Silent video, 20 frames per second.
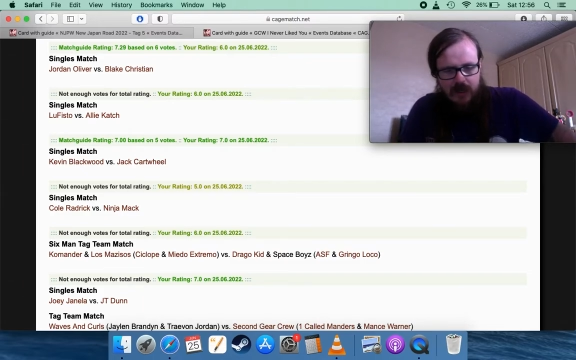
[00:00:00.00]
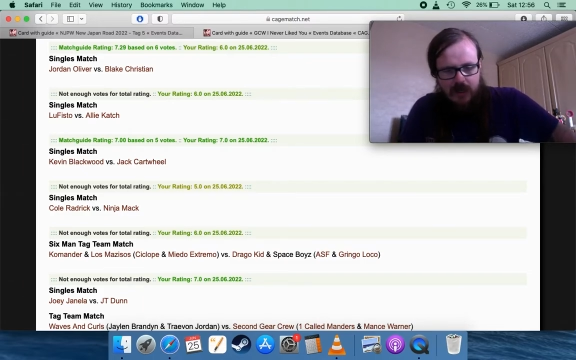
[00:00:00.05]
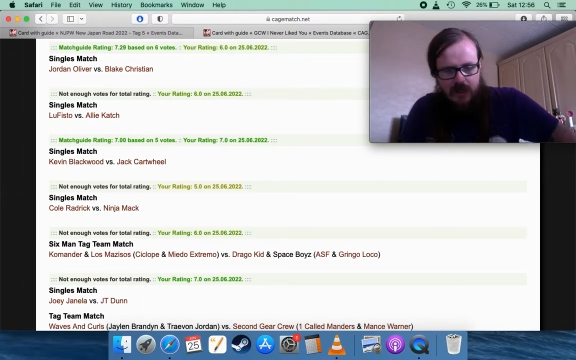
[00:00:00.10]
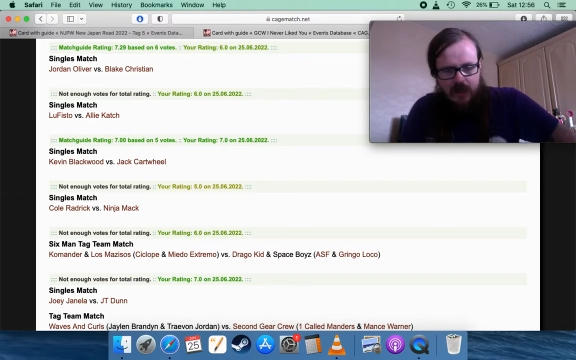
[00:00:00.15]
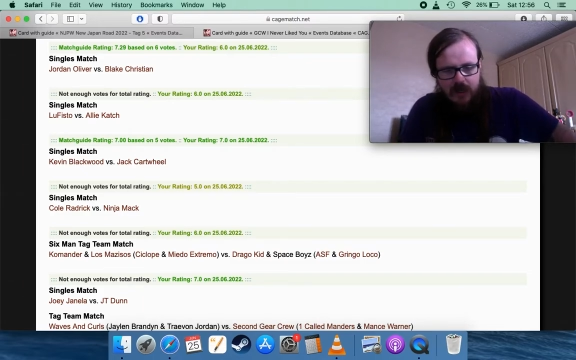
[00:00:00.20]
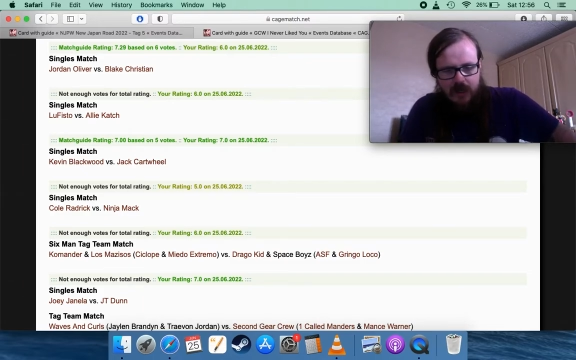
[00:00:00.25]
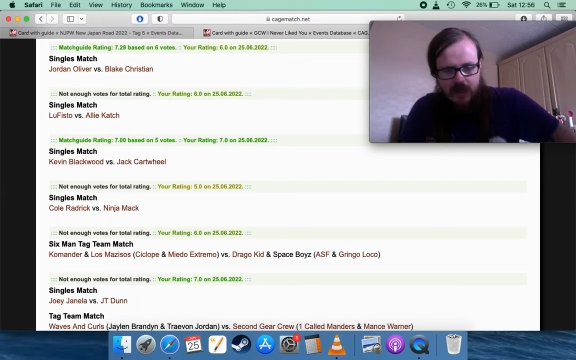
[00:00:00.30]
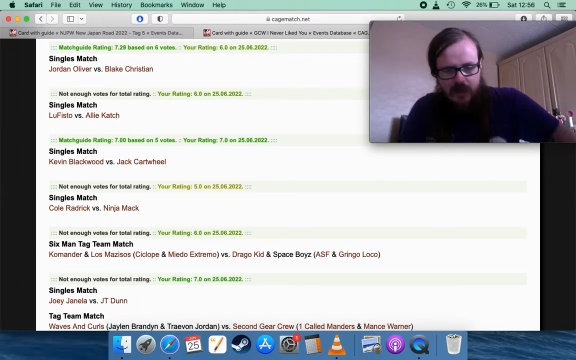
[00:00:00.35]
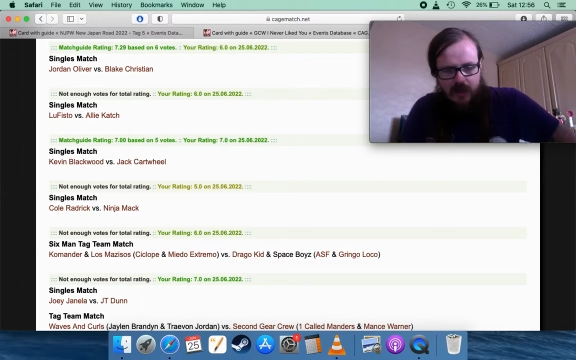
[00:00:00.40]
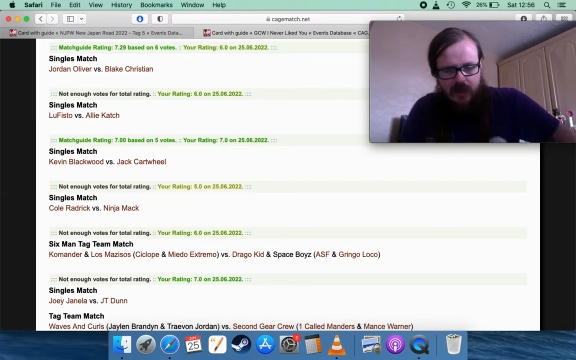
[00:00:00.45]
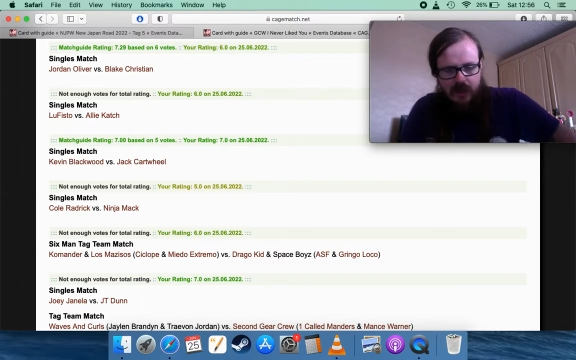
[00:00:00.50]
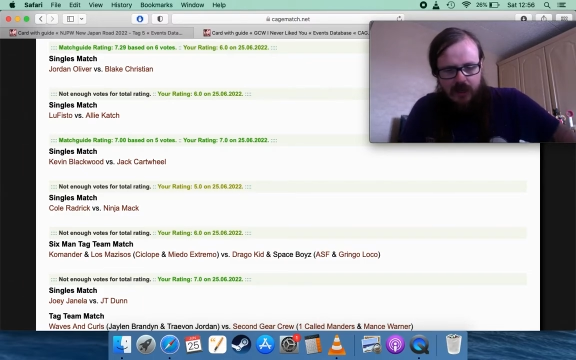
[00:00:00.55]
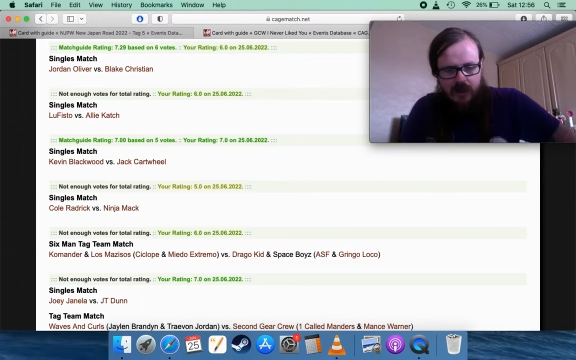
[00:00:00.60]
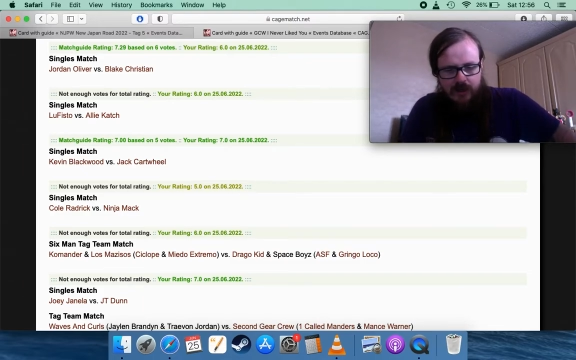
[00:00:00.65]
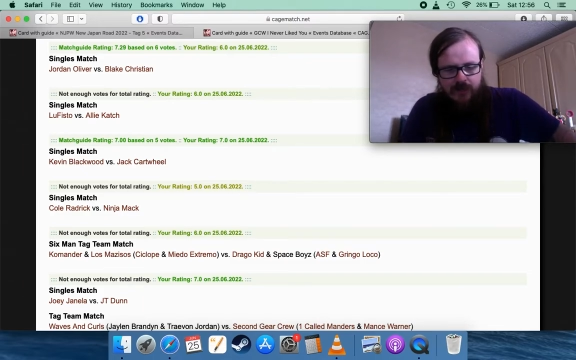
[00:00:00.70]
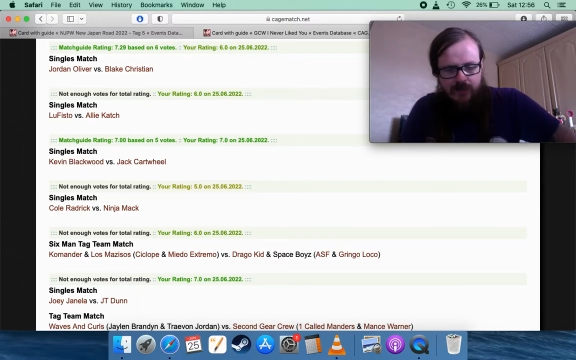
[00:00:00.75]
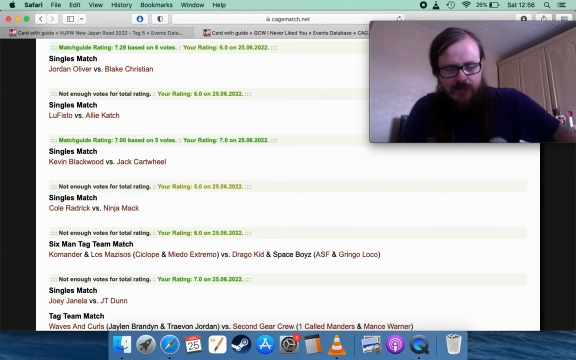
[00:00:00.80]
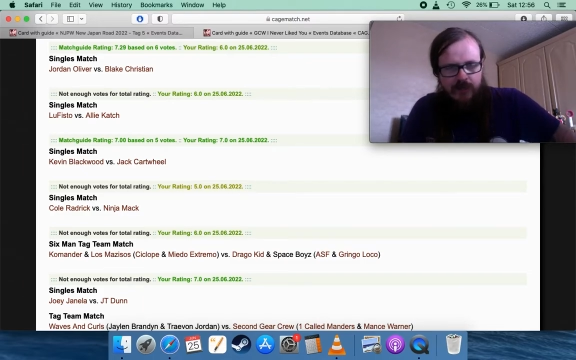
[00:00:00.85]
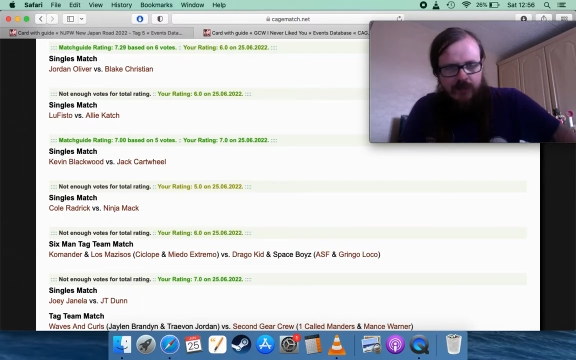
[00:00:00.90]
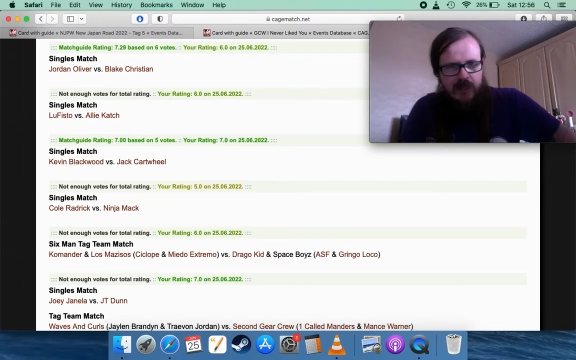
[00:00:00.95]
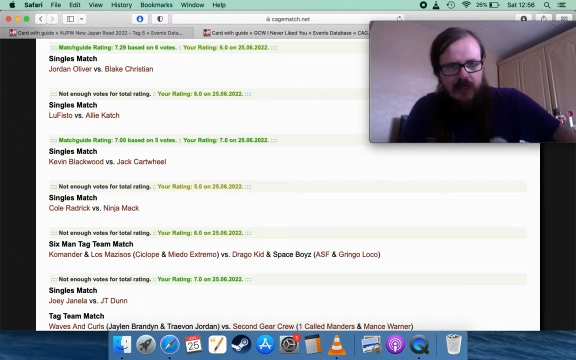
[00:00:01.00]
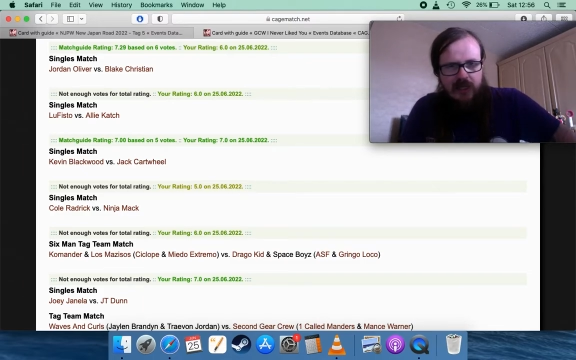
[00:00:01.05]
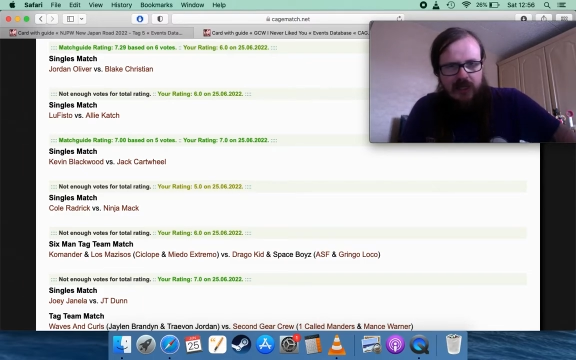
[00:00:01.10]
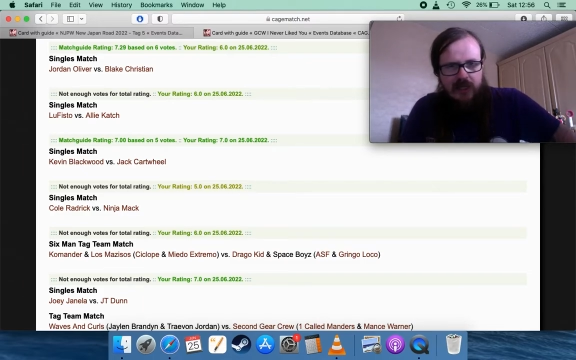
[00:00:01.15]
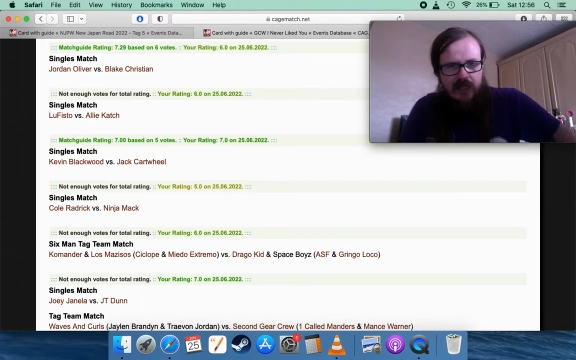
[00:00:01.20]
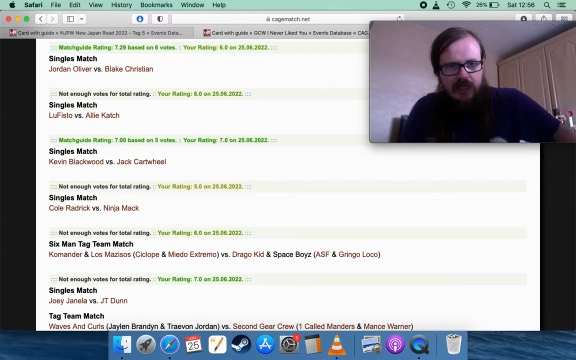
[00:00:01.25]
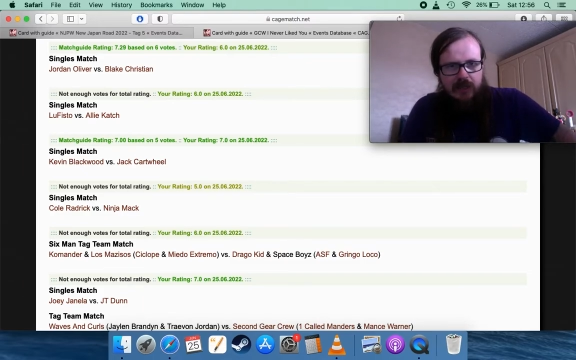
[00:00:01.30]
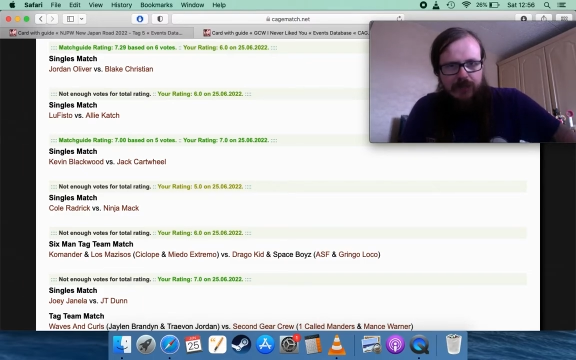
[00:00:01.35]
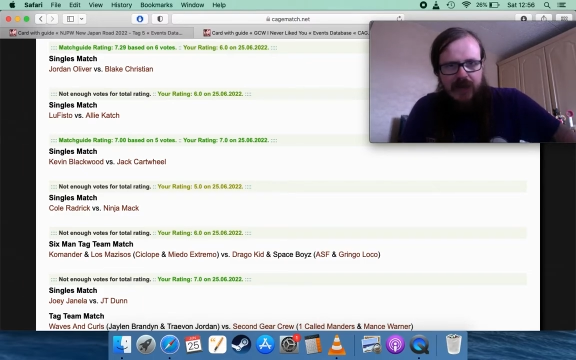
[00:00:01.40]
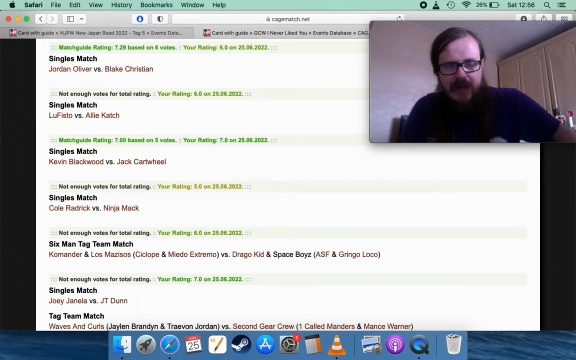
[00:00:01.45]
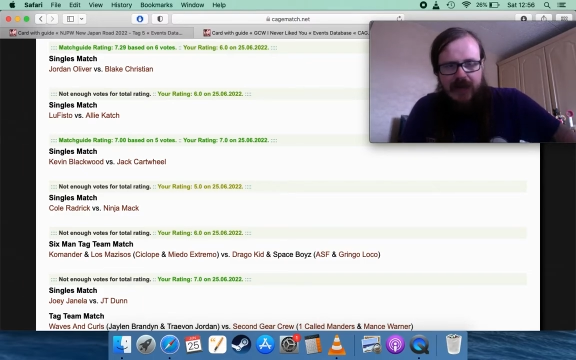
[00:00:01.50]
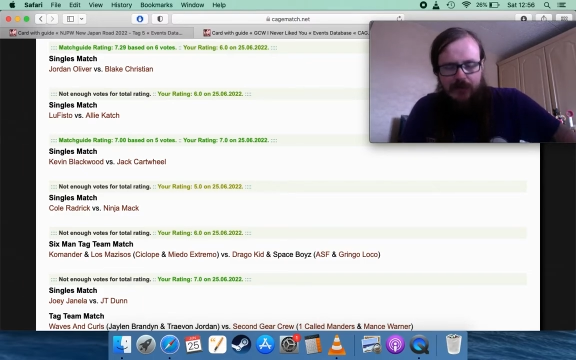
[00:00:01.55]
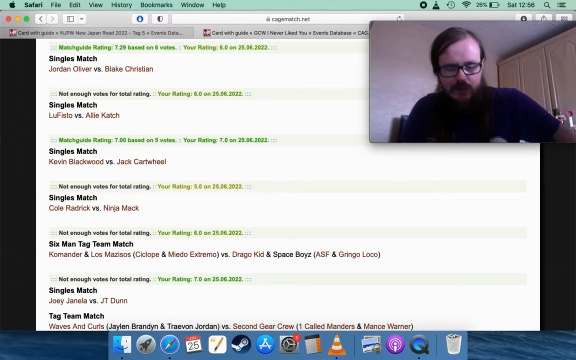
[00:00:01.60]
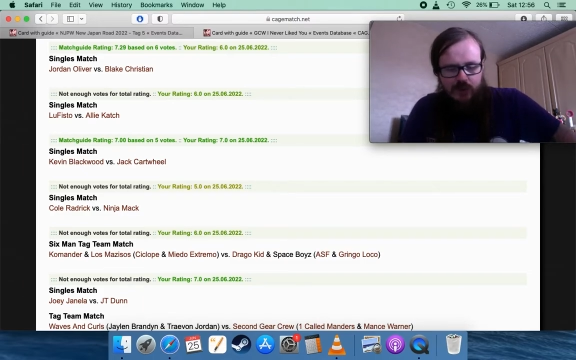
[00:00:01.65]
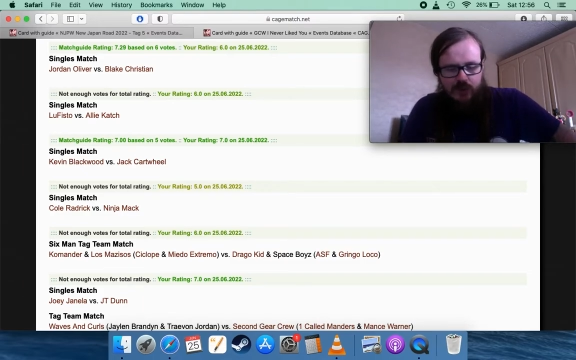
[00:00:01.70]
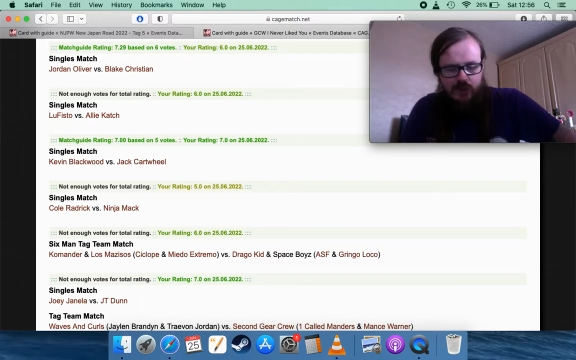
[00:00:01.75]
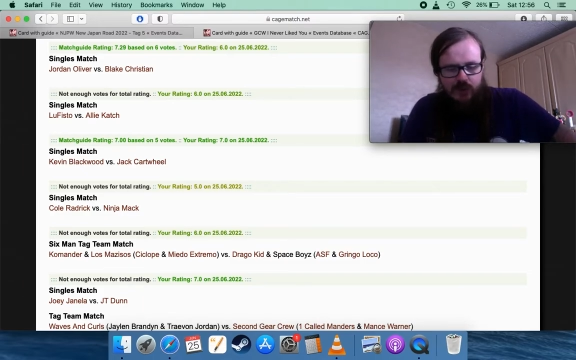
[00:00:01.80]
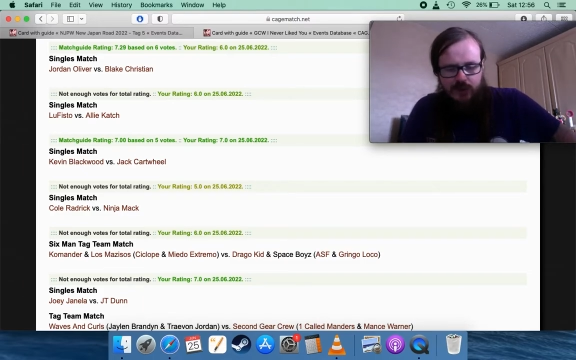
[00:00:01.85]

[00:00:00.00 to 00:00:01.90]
Black was trying to